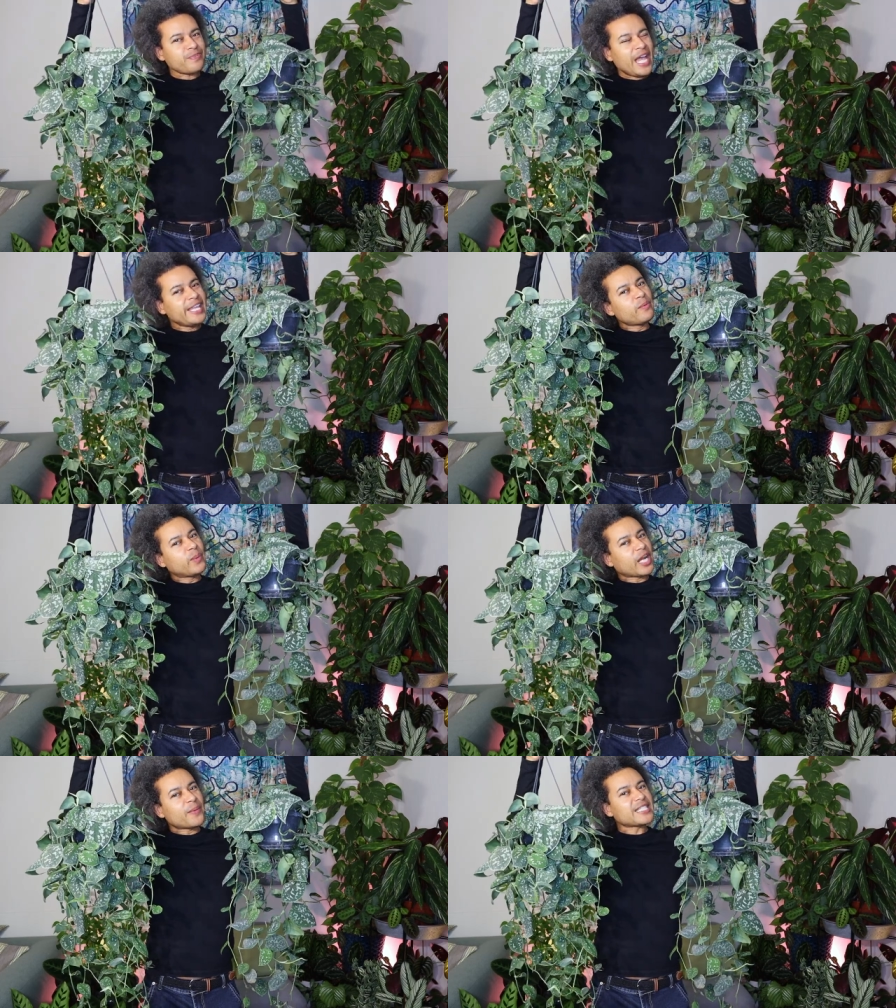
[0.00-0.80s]
And then
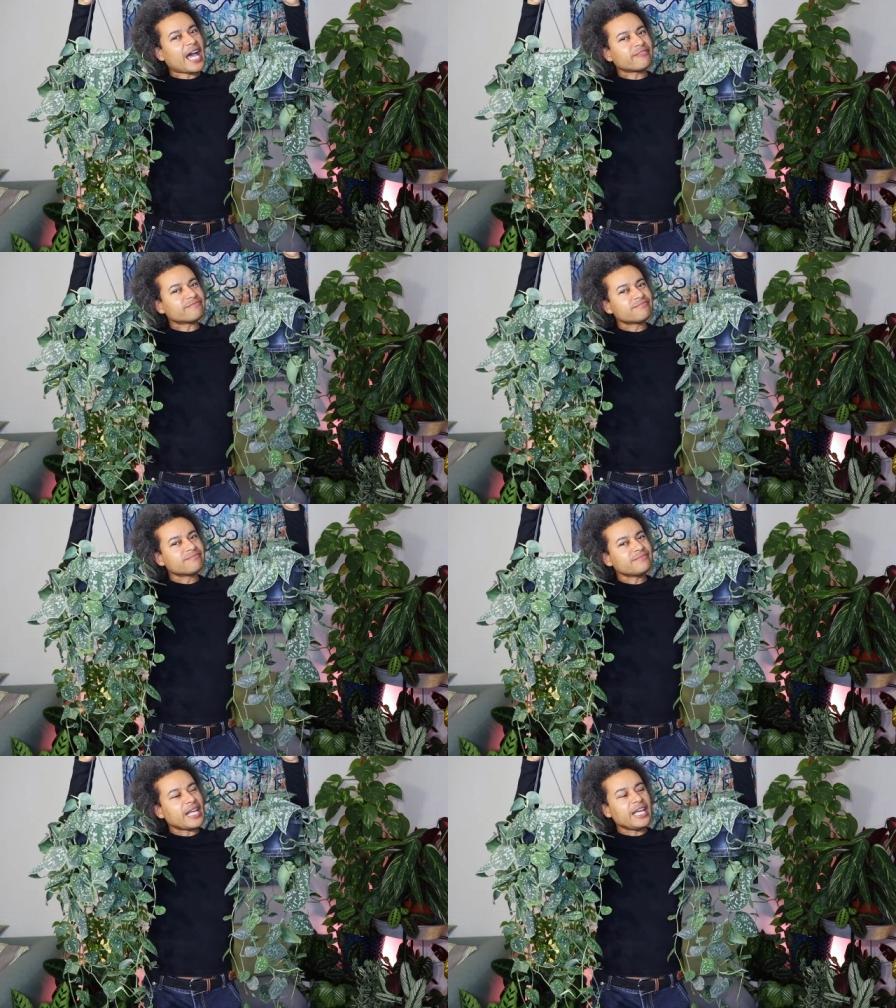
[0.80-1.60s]
when I was out
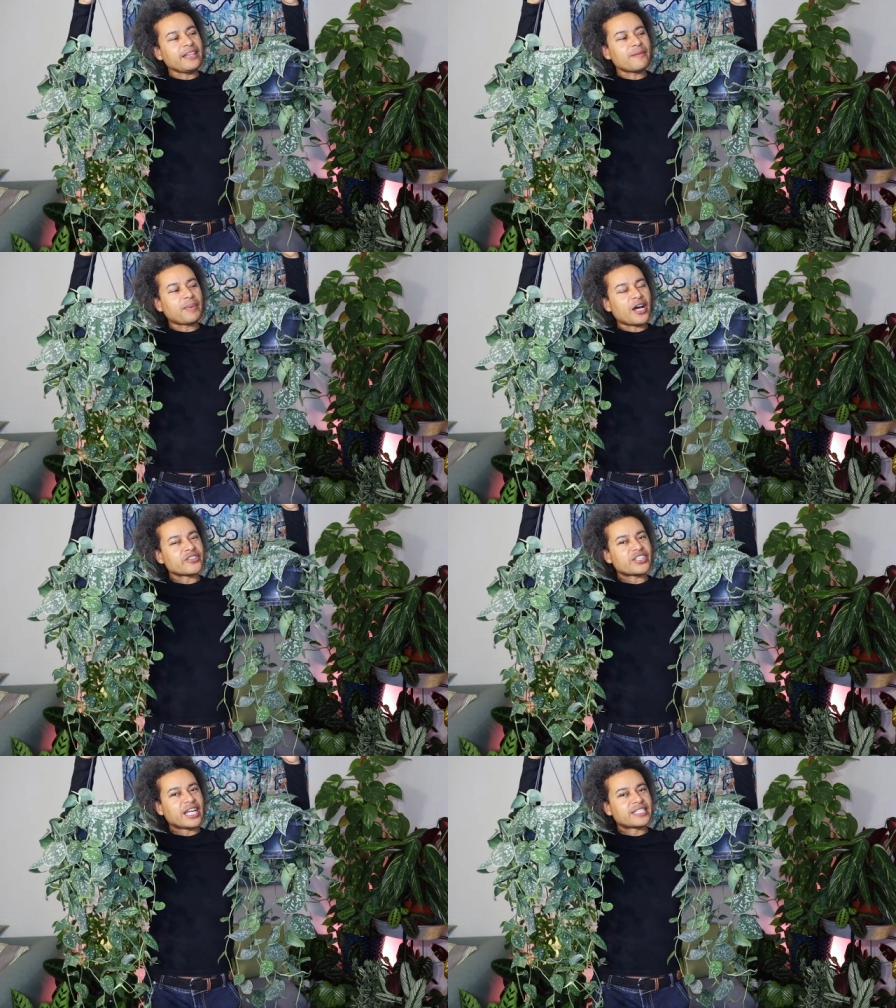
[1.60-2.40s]
in the
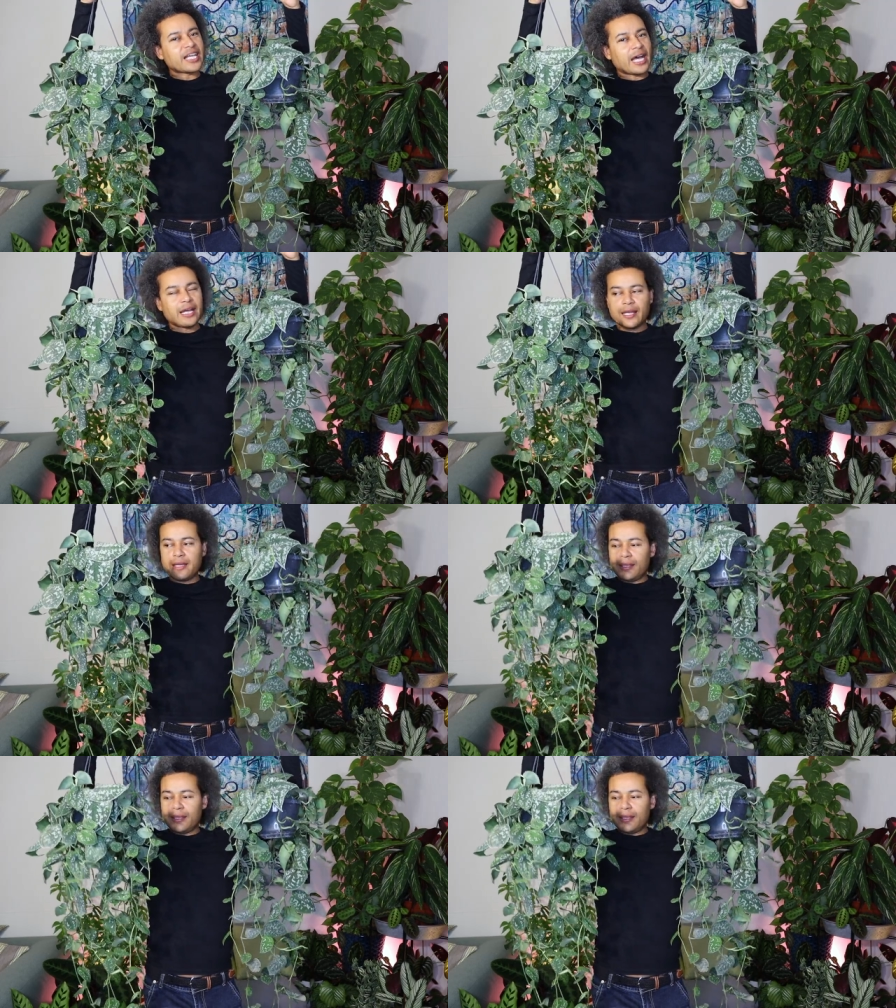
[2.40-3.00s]
plant centre,